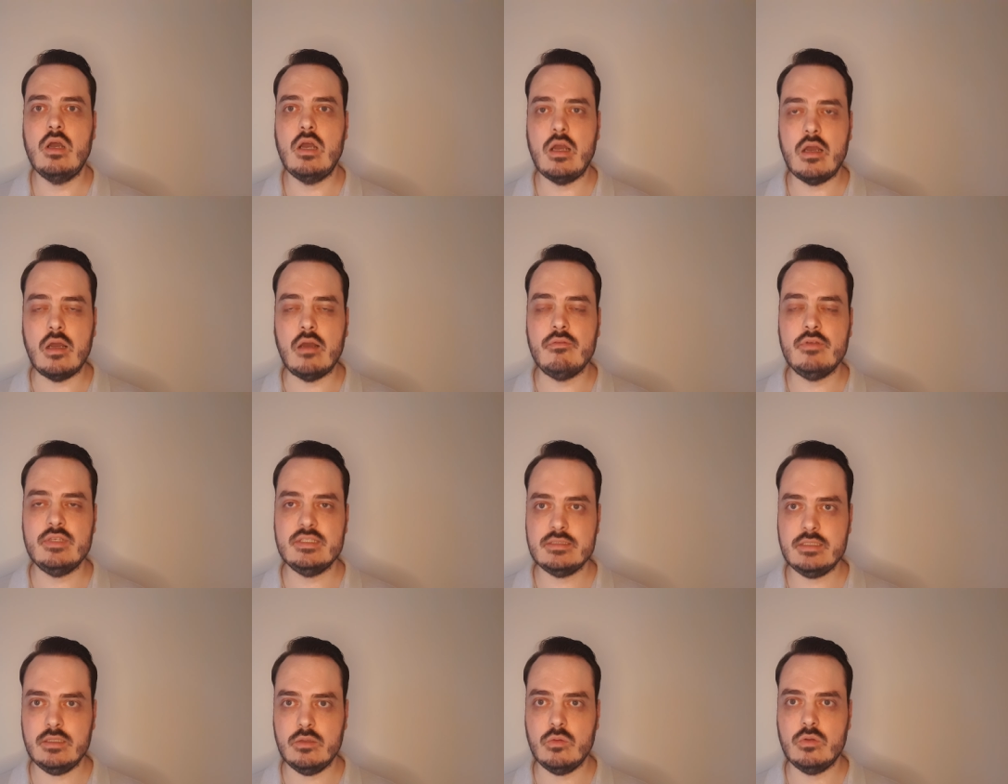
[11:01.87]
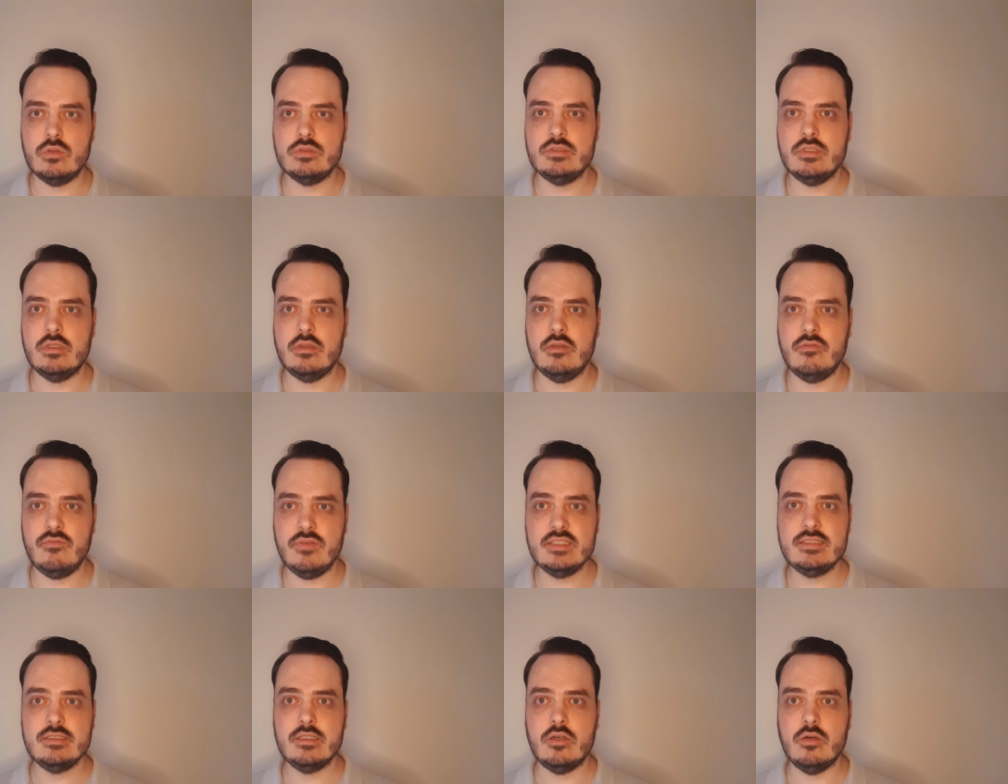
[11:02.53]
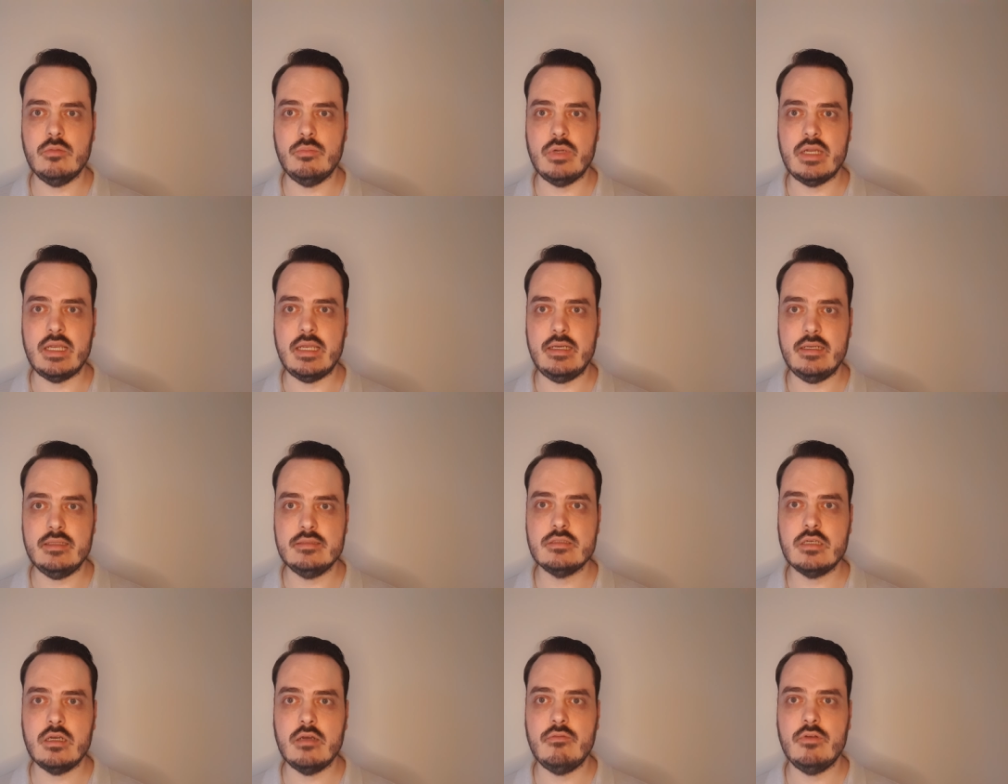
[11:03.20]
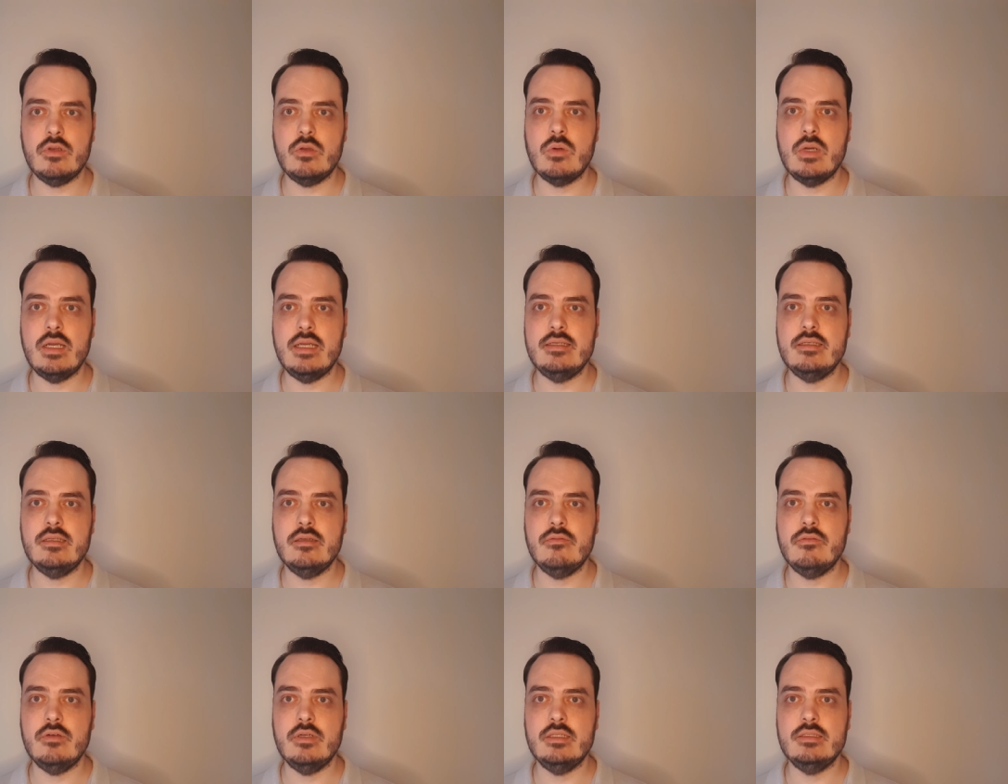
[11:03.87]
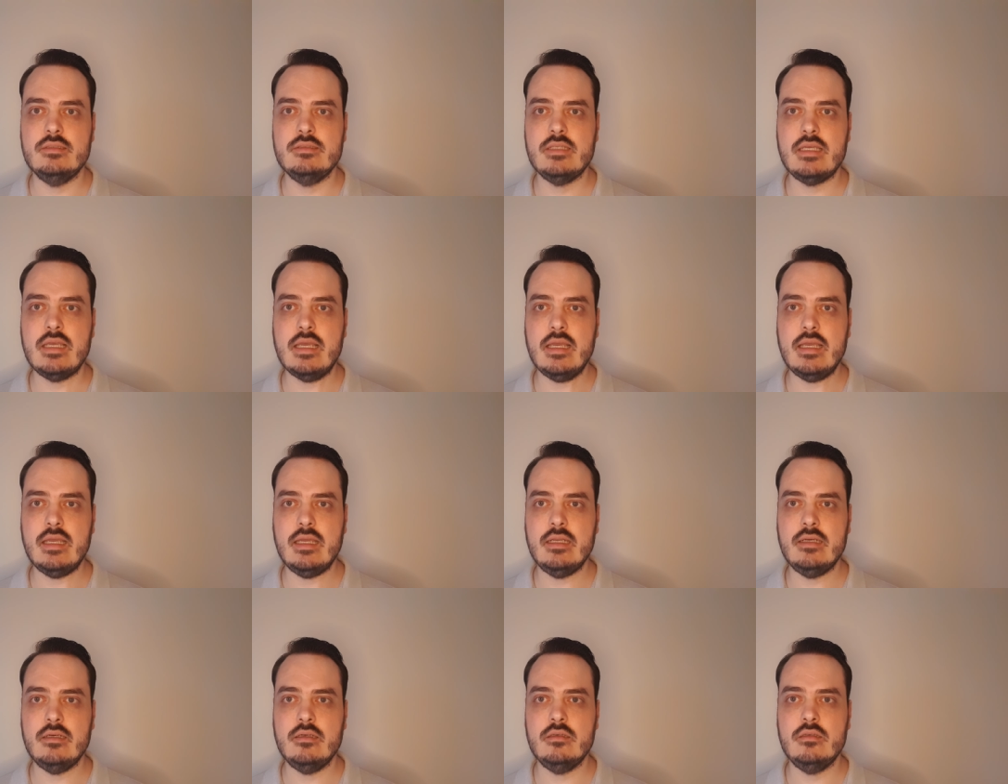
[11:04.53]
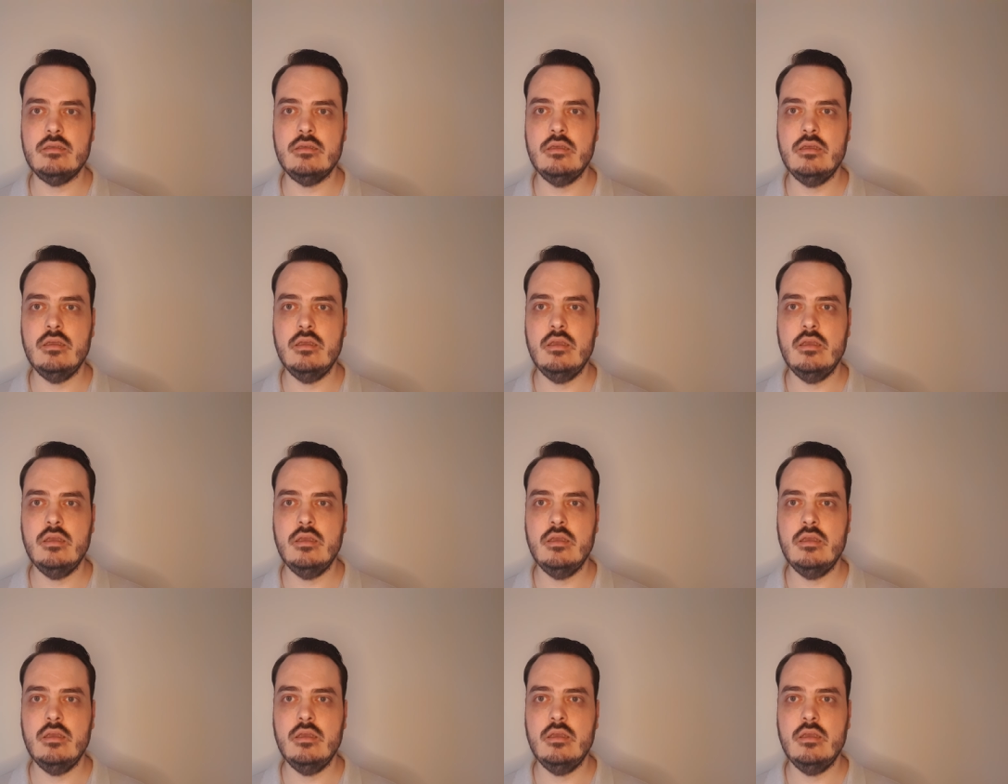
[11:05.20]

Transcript: obviously also the physical brain is often quite different and